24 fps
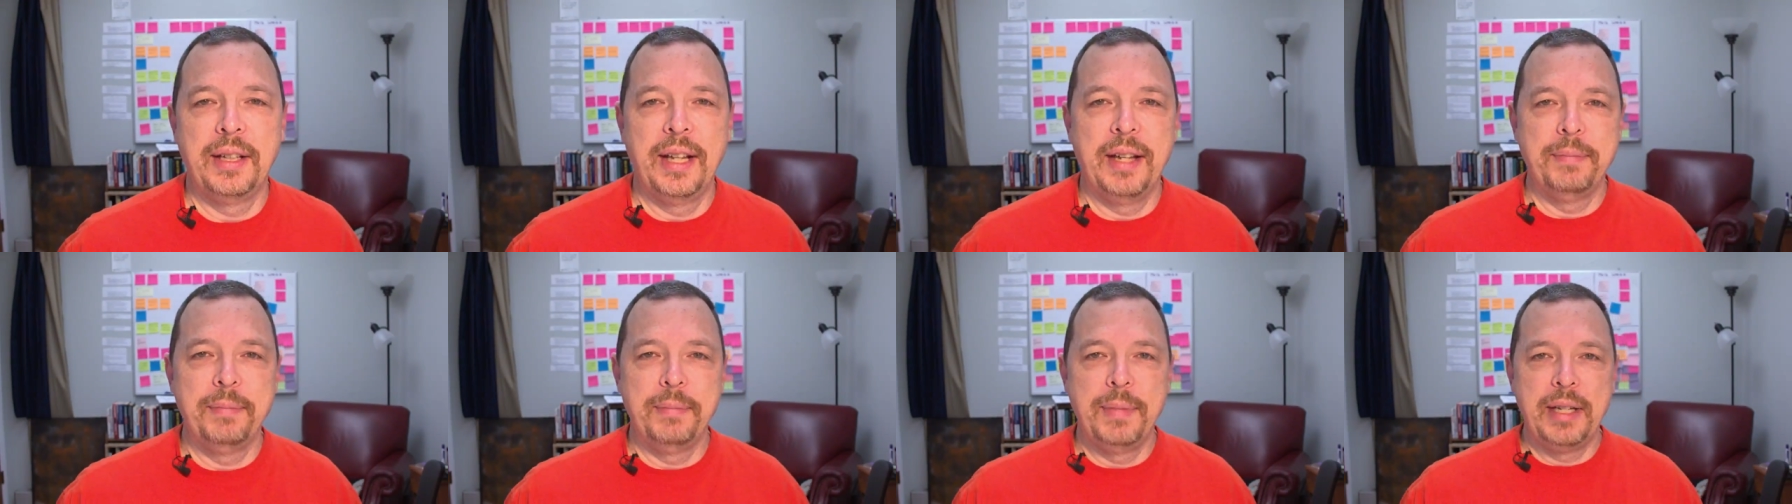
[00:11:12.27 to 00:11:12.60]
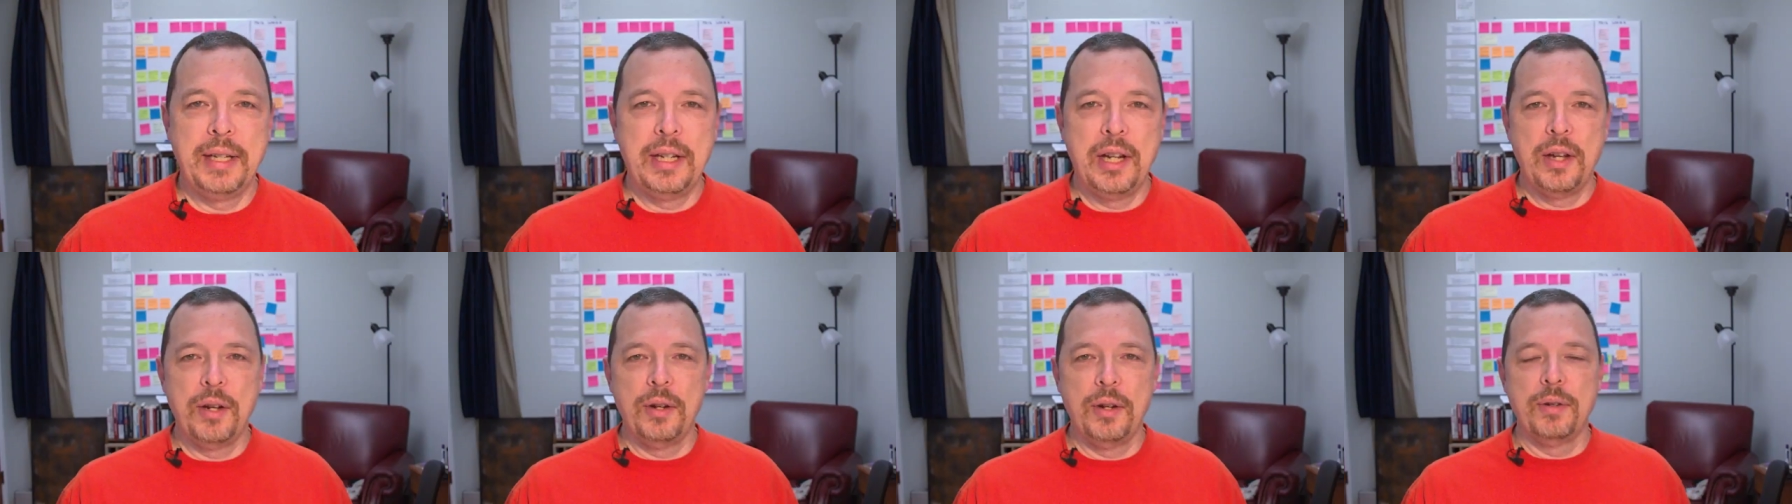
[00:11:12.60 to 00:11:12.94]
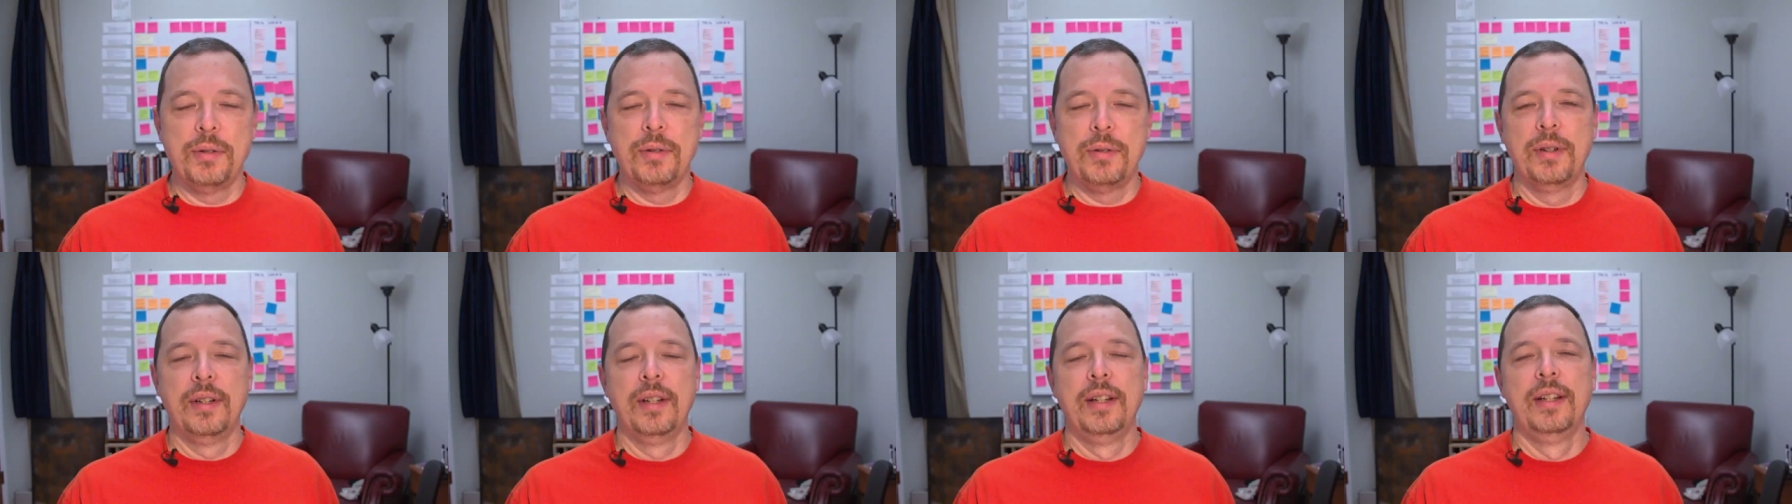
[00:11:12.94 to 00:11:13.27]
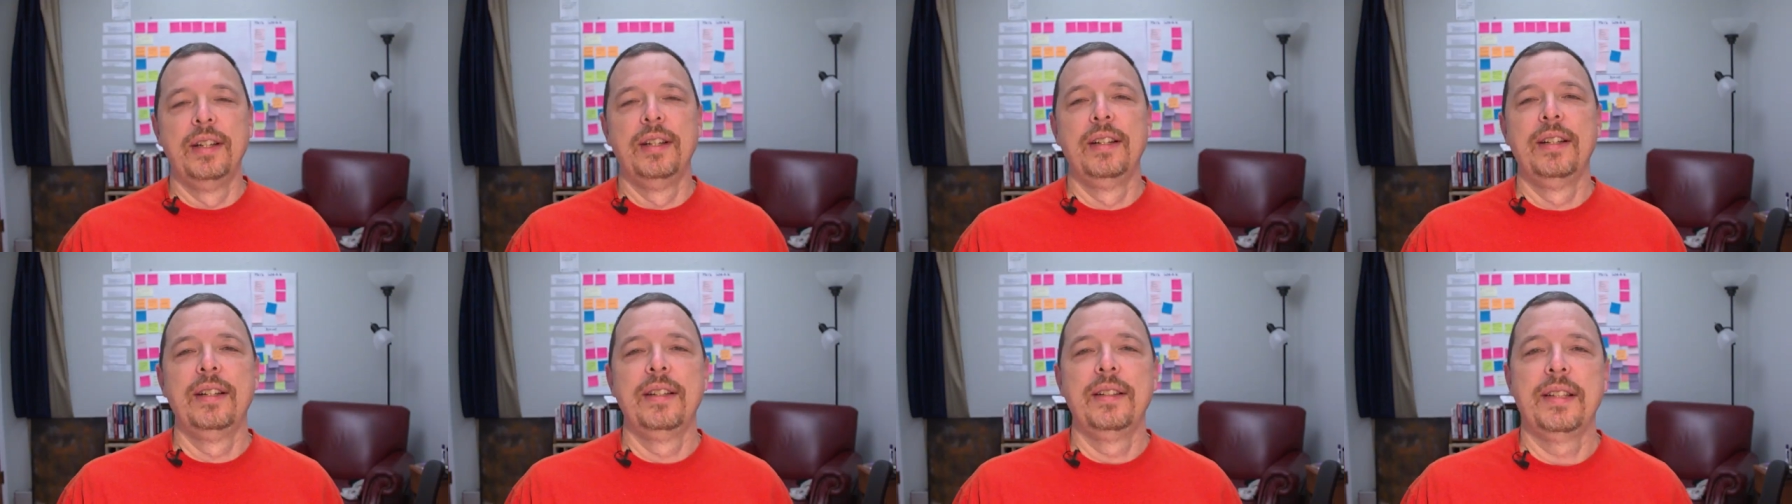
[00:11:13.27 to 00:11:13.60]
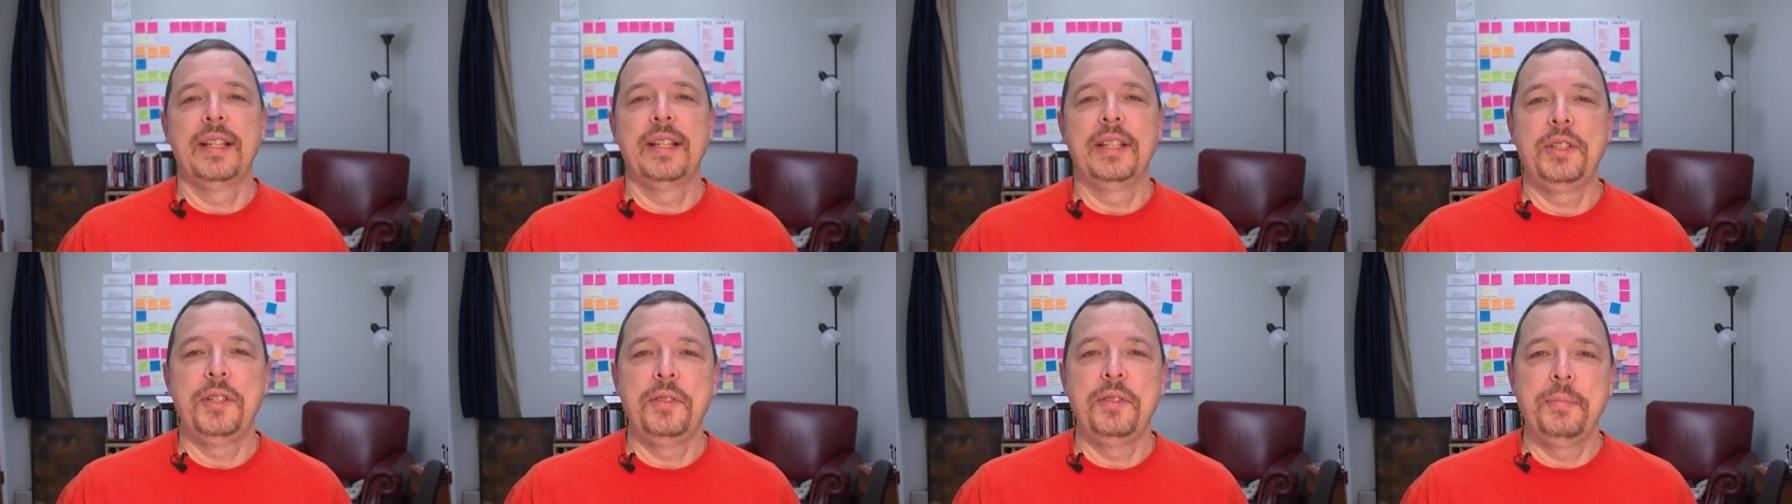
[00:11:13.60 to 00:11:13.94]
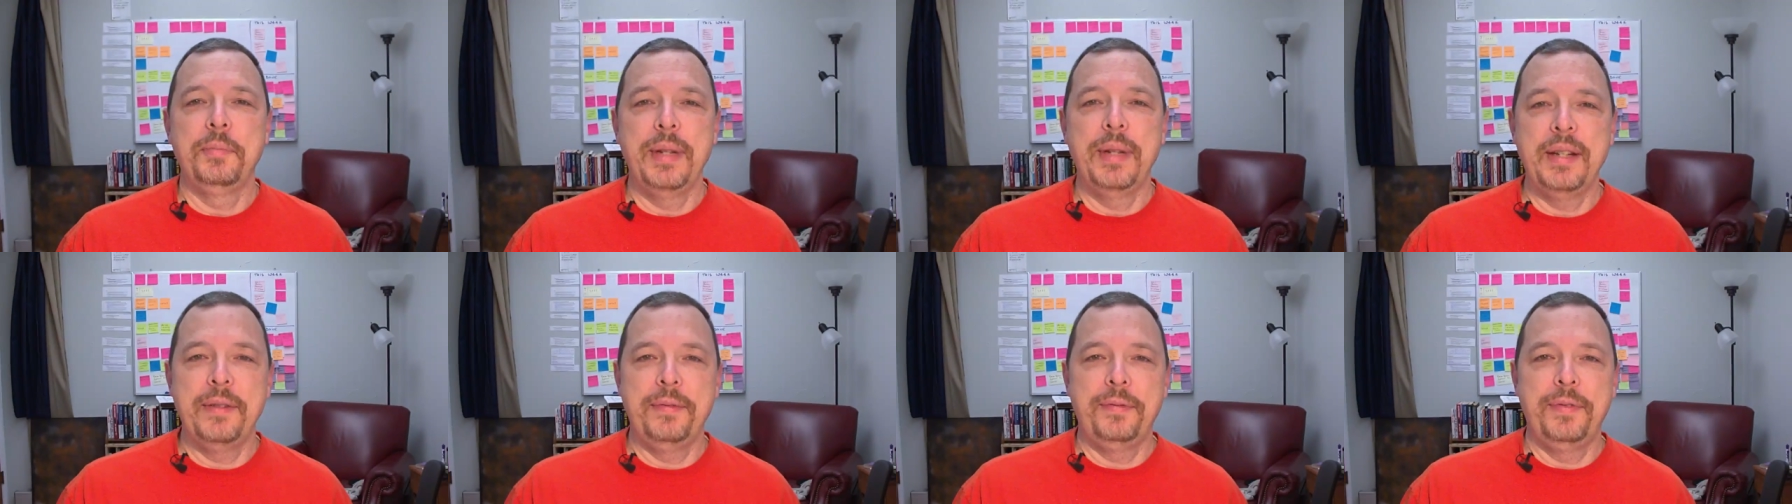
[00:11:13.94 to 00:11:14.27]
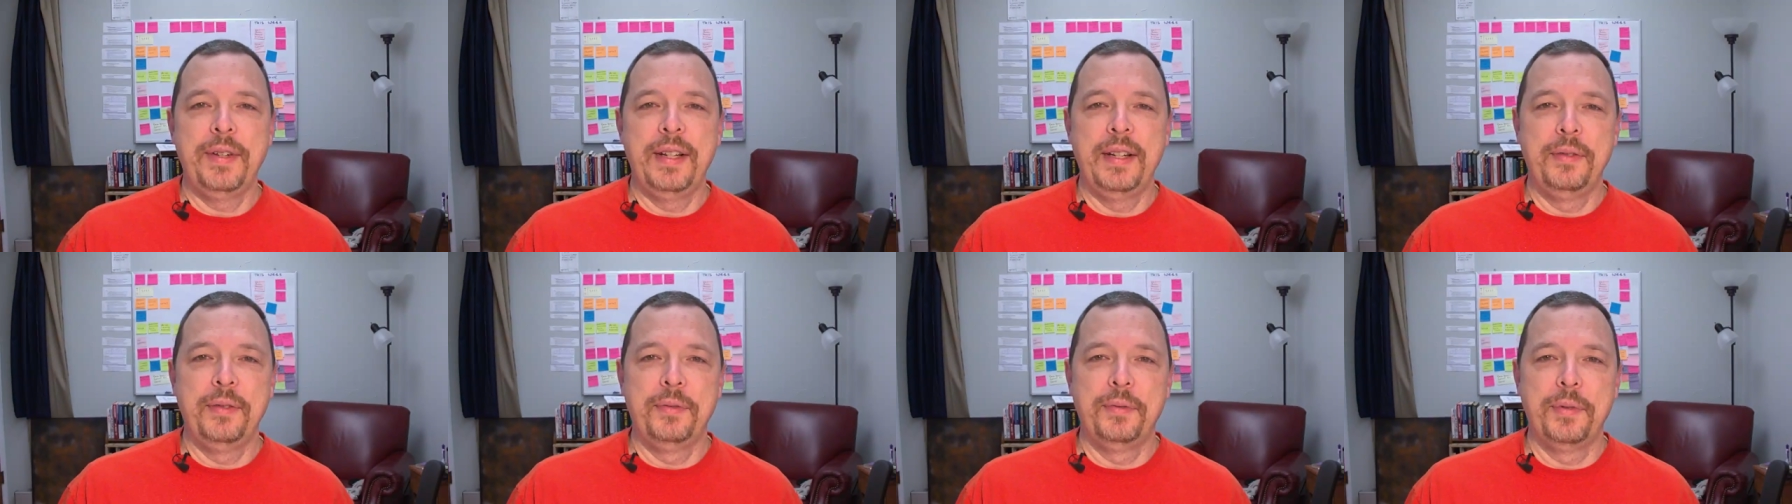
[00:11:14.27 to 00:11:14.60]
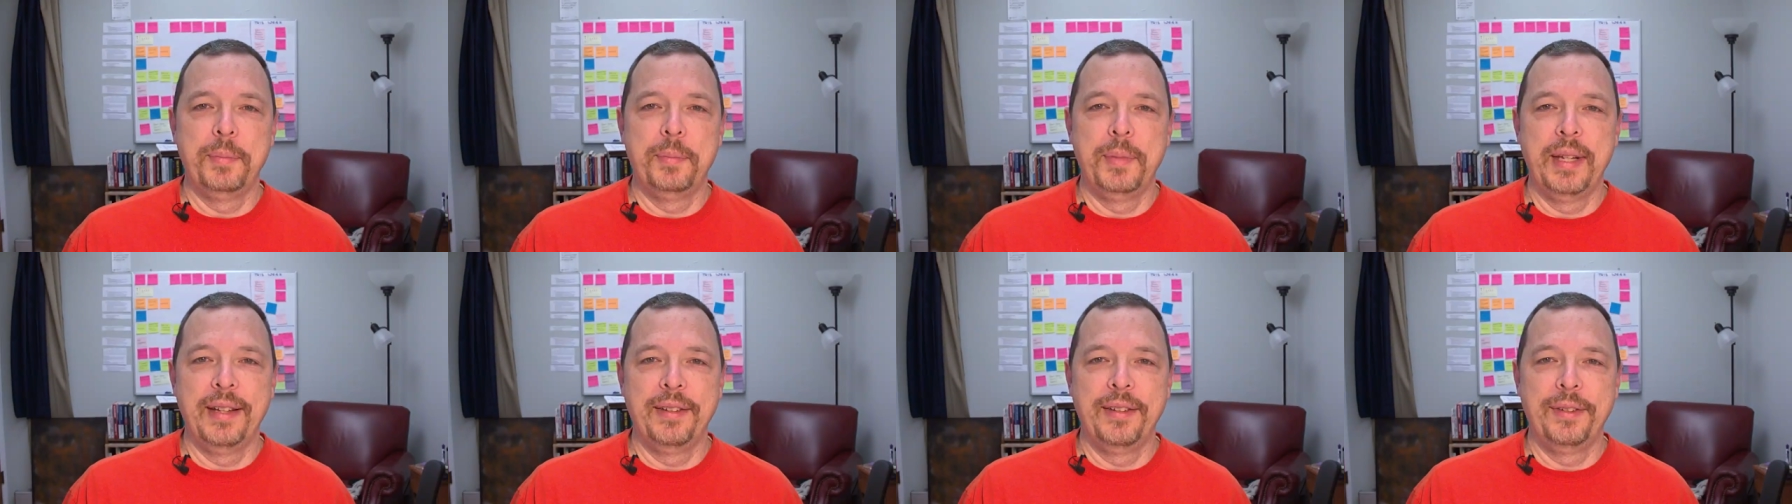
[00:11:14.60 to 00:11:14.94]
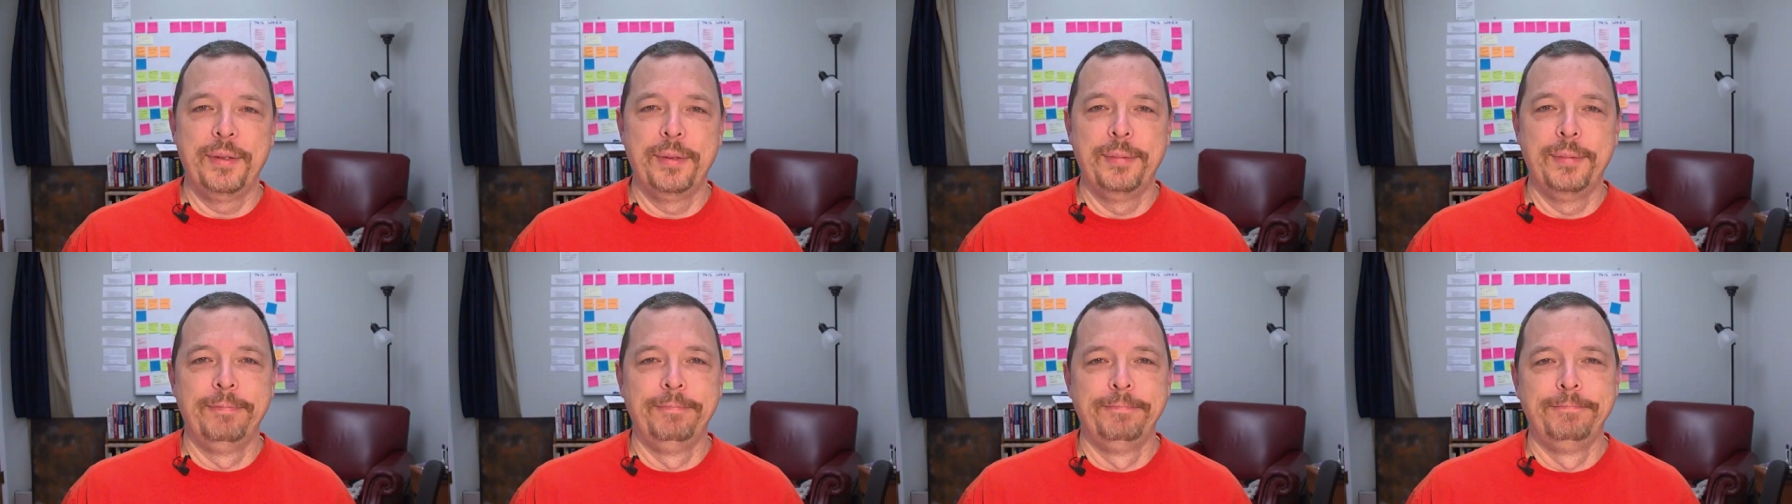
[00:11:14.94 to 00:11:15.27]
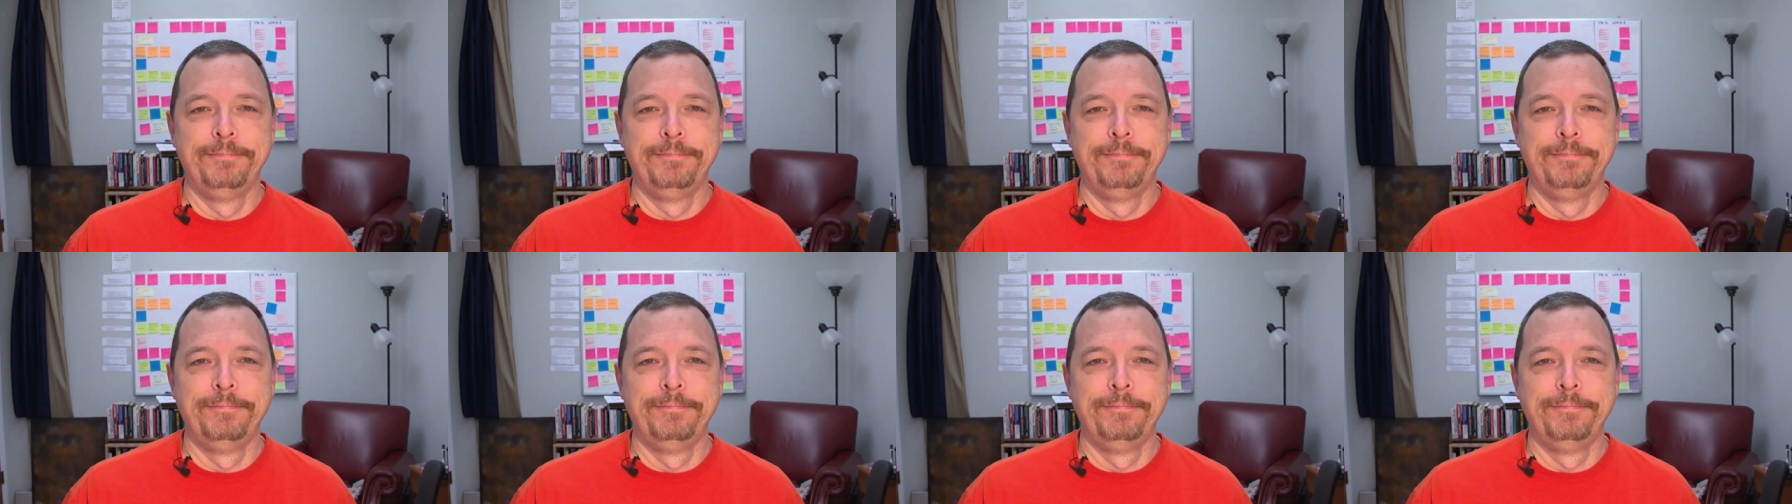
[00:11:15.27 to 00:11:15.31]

Let me know that you've benefited from this,